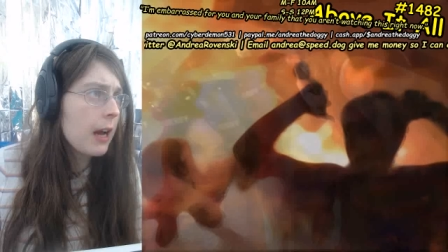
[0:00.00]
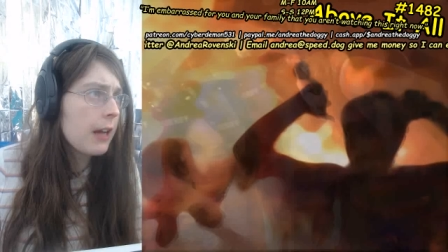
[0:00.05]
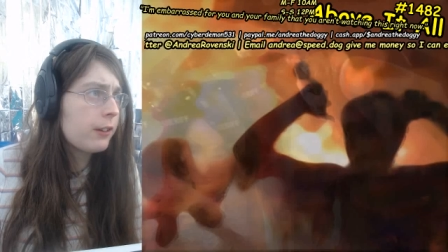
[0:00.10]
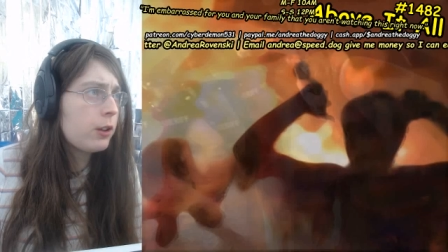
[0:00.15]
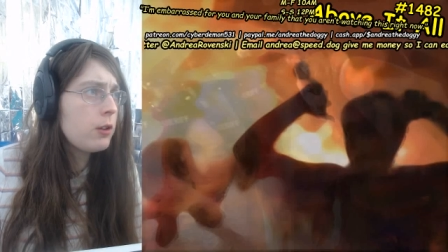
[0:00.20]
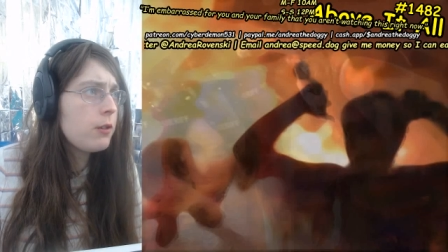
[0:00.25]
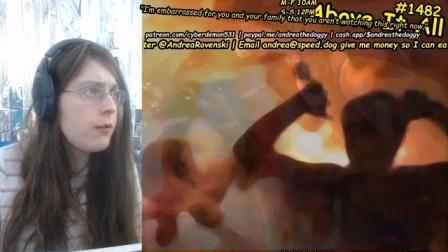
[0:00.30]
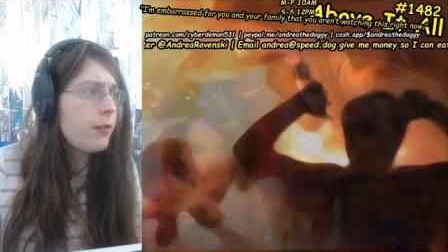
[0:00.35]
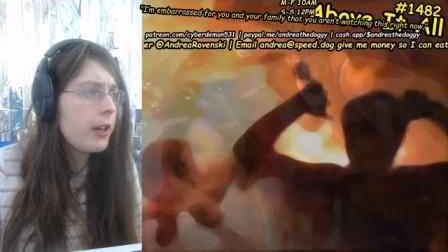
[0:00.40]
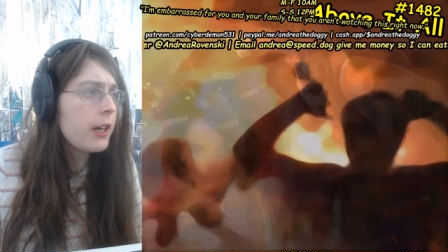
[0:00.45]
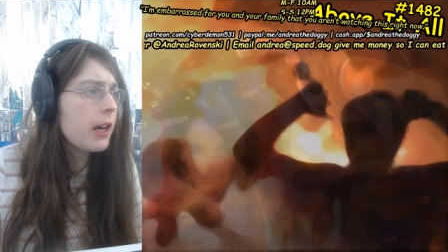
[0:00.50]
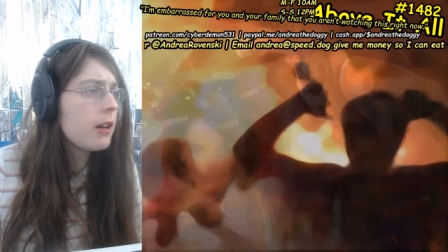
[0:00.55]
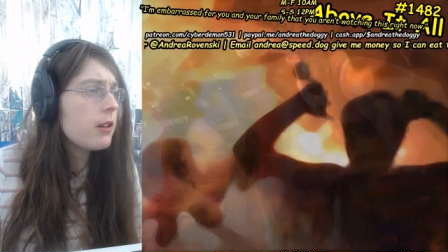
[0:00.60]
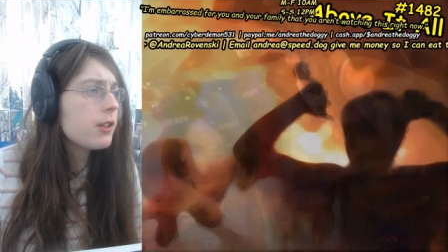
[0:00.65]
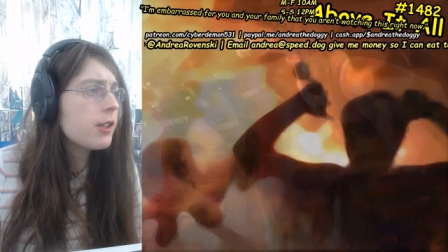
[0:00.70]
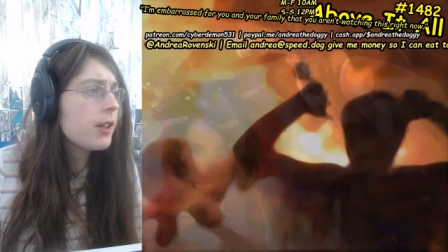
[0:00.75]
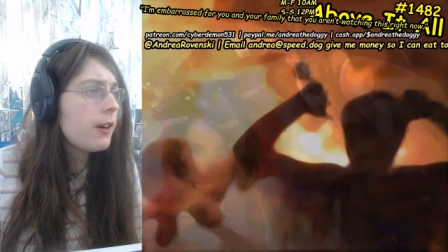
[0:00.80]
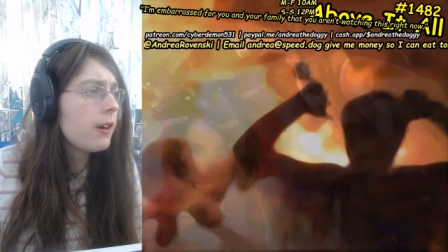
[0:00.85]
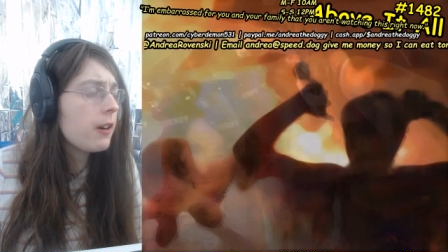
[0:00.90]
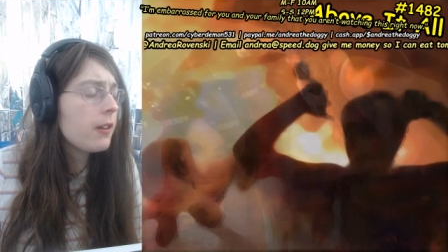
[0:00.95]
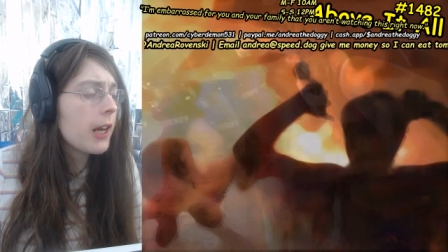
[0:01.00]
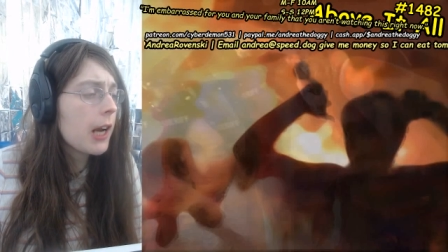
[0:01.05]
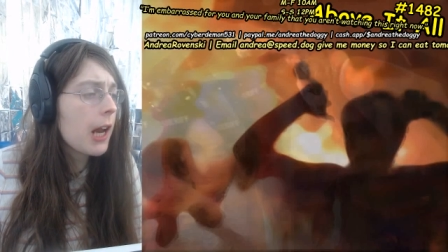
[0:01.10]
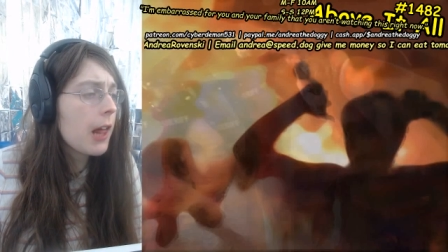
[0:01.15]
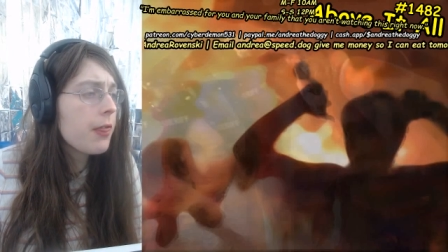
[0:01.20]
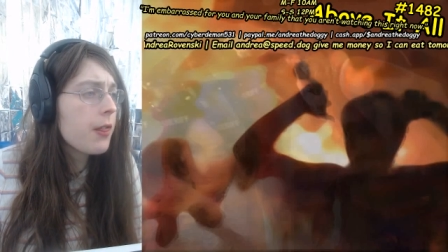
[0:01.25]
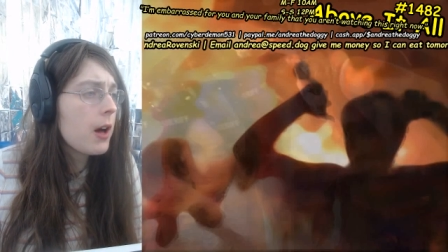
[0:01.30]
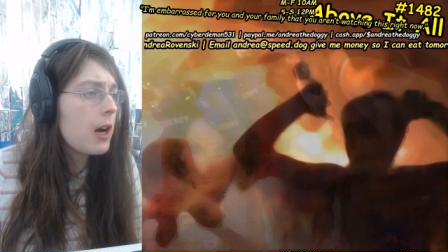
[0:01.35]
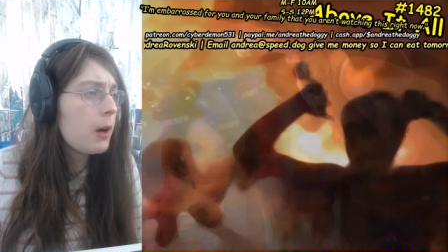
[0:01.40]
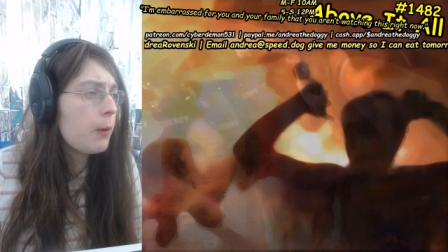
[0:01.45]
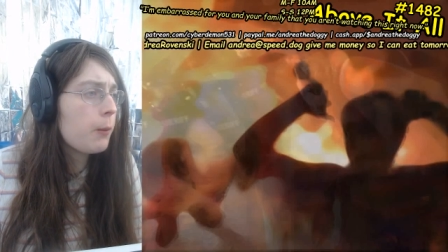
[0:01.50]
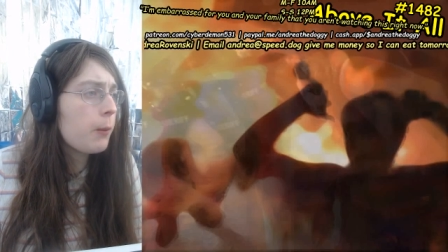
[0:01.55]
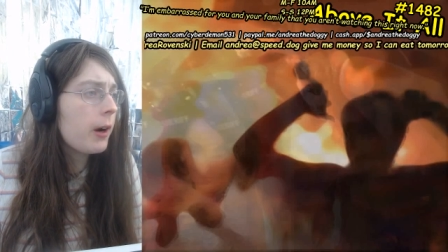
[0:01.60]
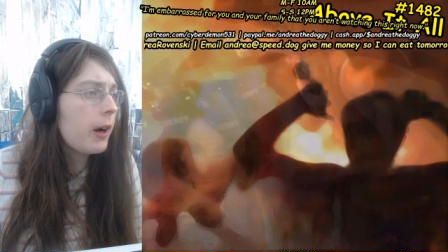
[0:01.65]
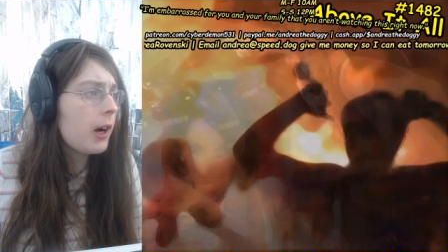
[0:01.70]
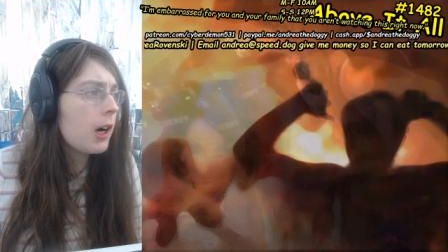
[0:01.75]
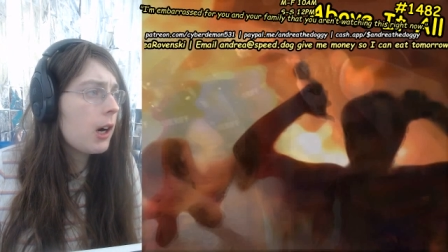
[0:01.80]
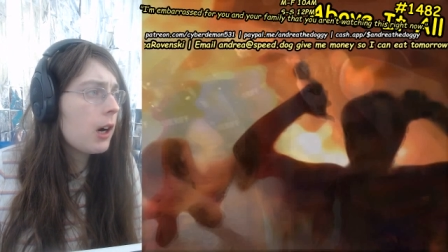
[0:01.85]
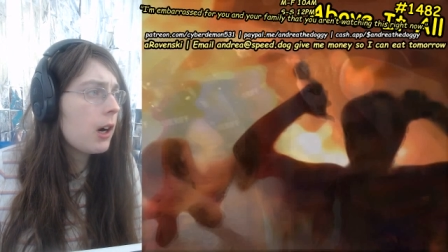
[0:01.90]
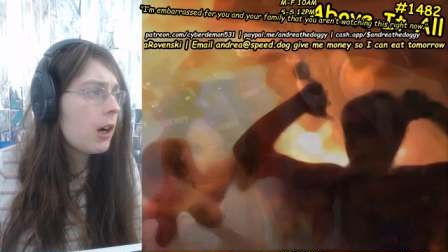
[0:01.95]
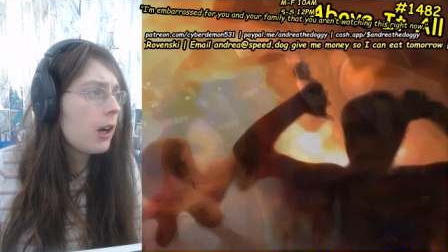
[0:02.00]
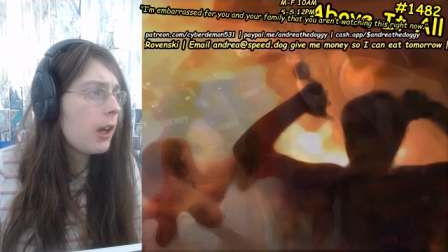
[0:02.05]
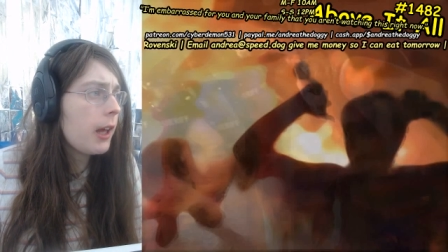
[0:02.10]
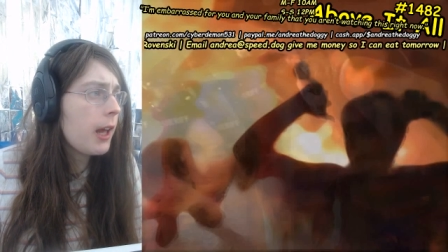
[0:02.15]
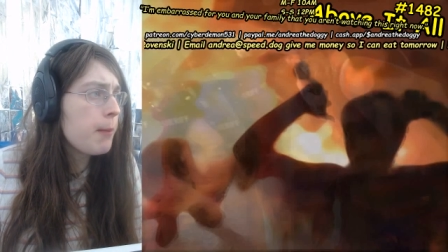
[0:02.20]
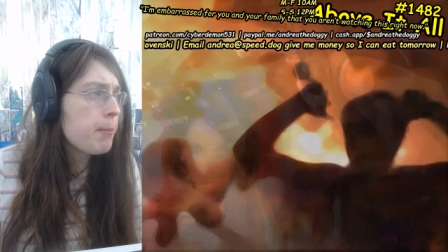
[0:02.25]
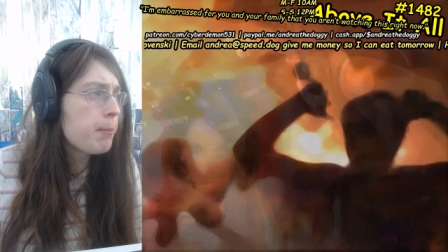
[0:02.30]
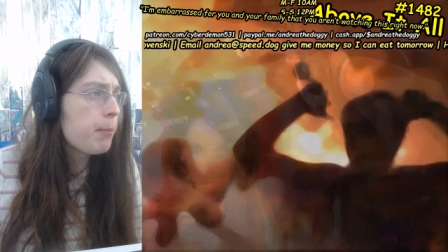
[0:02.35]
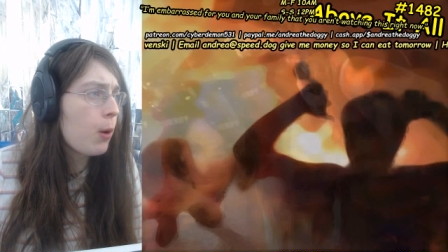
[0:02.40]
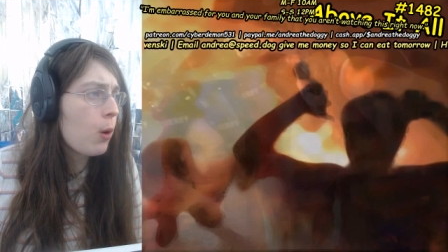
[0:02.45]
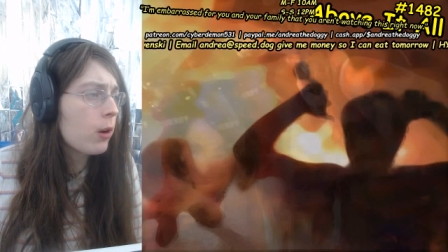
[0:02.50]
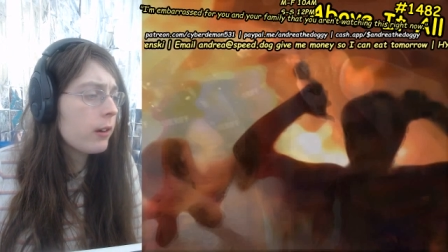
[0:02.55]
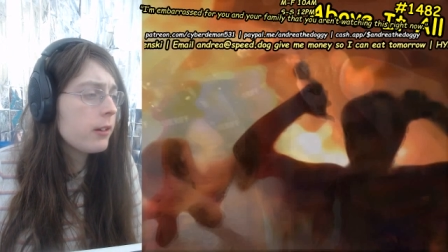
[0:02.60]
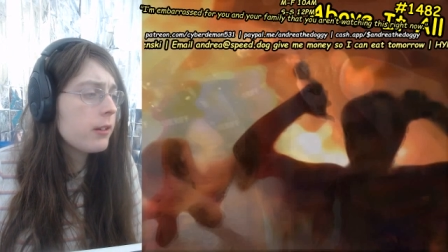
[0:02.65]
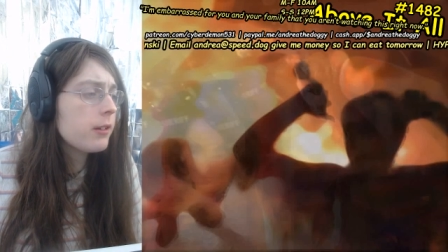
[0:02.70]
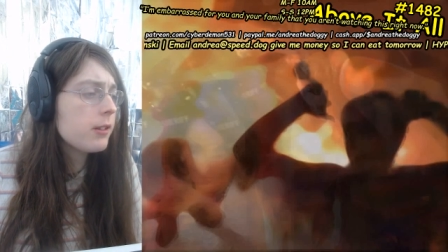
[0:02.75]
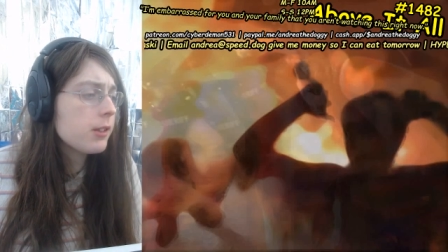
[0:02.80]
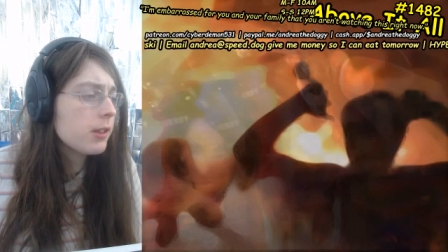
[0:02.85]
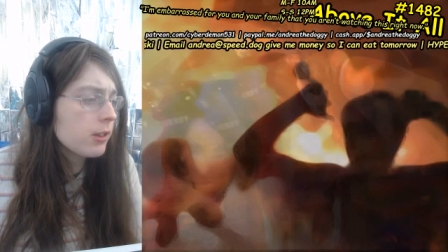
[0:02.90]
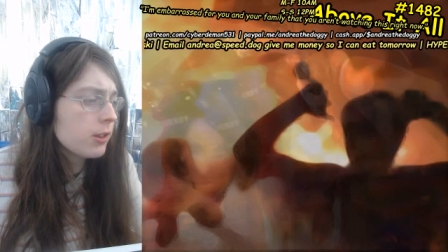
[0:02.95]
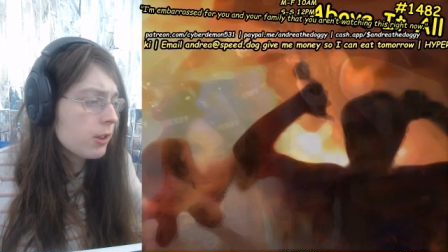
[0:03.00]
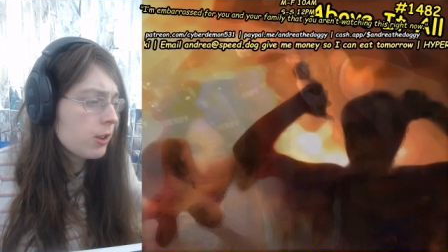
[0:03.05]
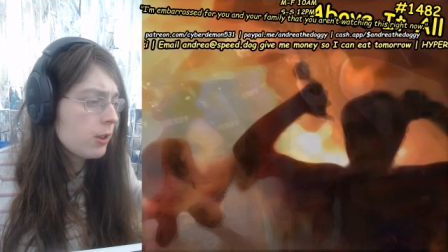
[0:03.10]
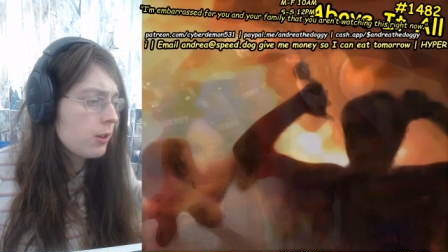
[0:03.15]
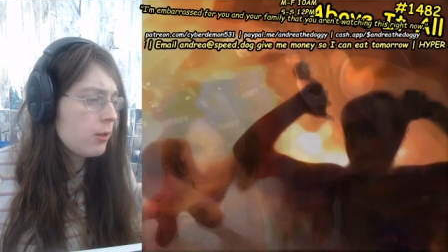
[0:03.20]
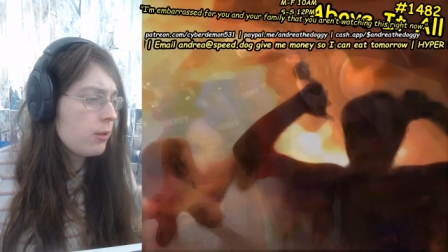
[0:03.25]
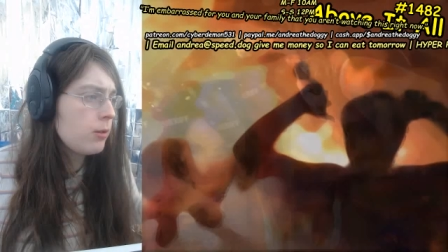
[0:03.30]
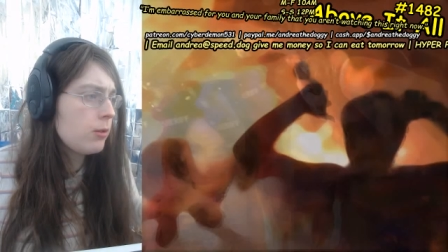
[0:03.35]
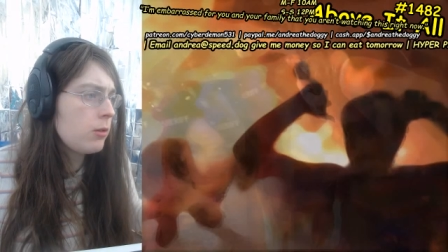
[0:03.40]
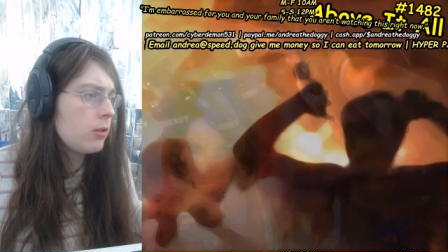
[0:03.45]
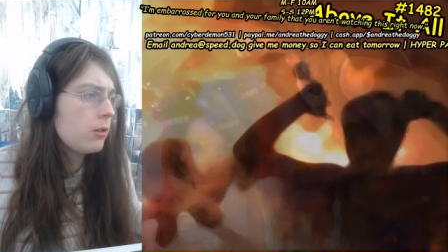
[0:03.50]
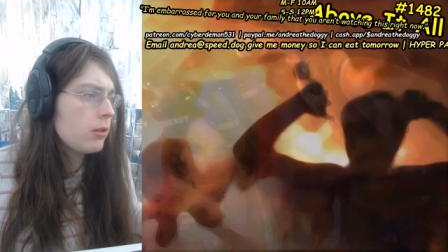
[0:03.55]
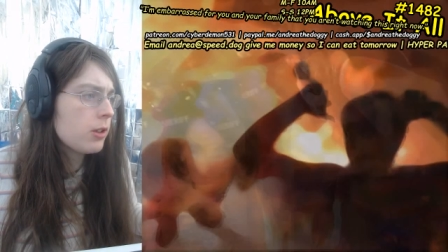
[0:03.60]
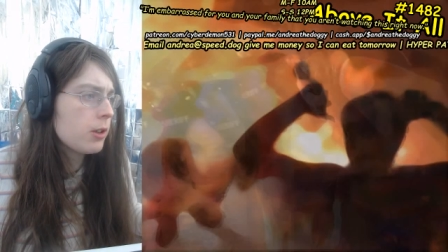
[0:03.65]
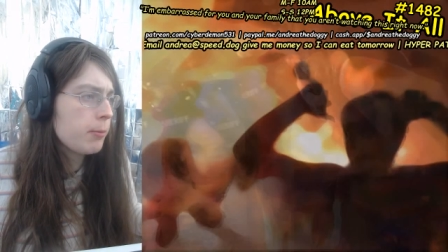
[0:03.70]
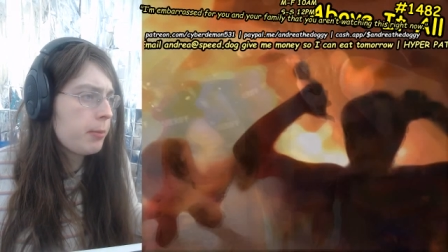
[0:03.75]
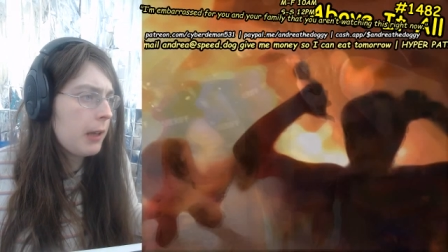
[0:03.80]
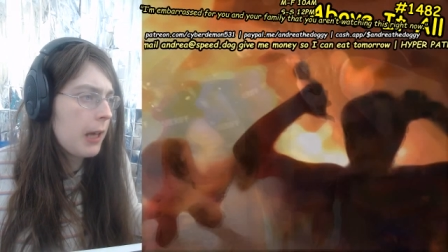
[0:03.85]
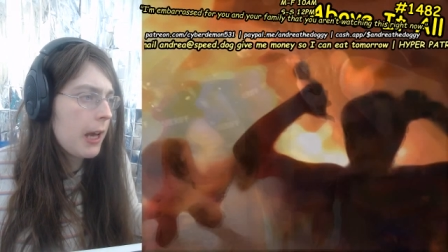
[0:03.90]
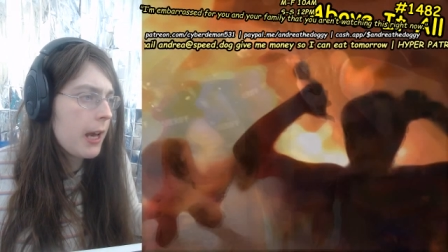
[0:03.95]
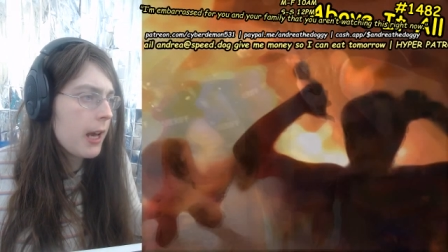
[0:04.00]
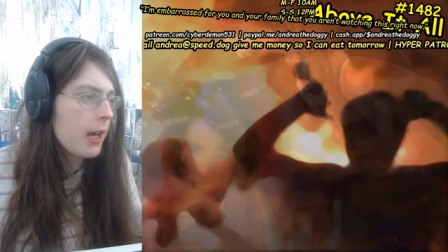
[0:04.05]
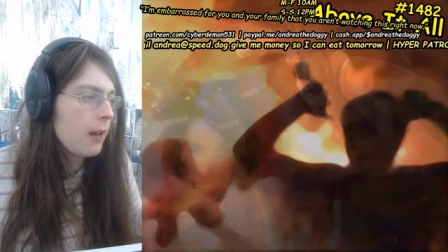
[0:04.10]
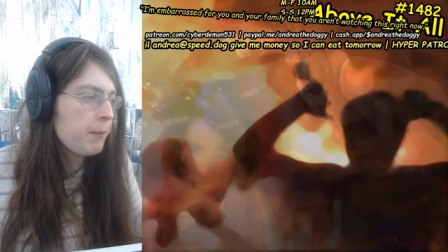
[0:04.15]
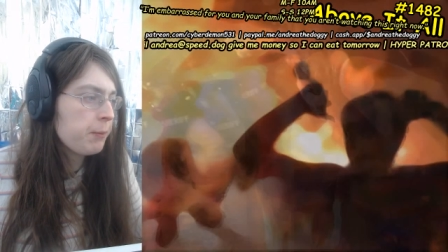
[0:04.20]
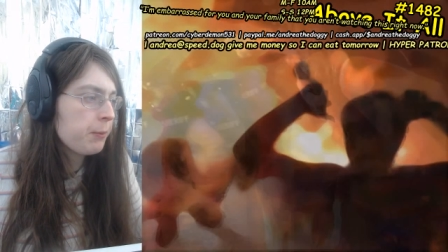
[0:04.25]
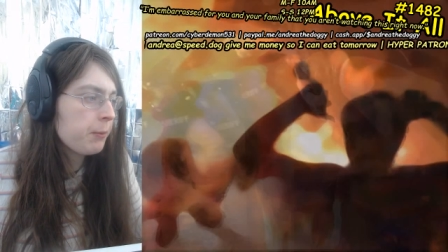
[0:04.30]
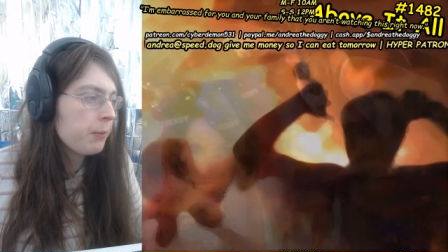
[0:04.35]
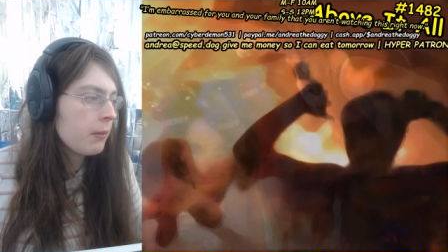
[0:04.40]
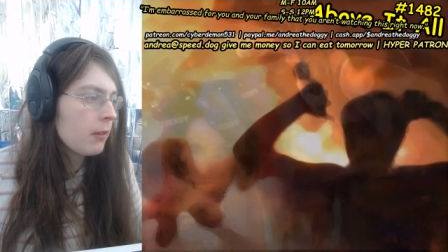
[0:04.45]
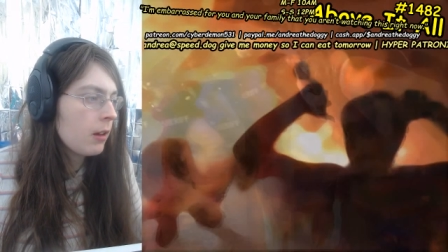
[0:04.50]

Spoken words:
two videos here that I thought were important to play.